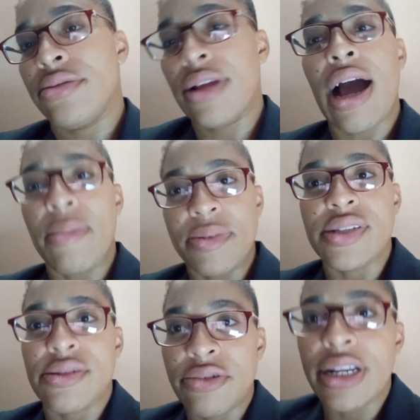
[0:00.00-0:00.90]
The app
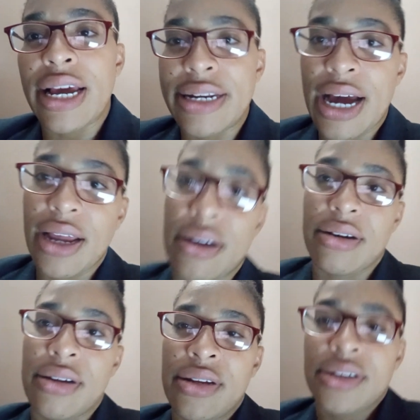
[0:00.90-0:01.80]
is really a dialer,
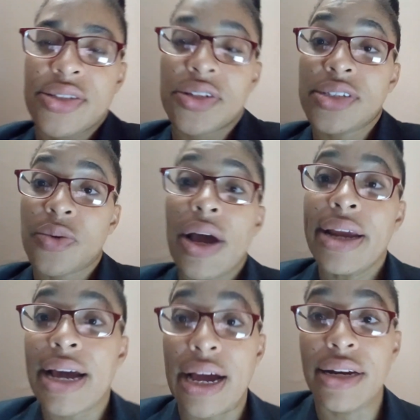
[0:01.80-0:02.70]
so it's
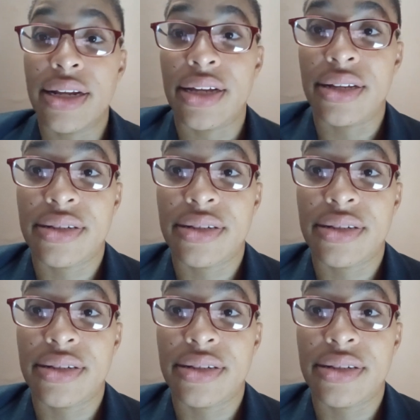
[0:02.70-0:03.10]
quite handy.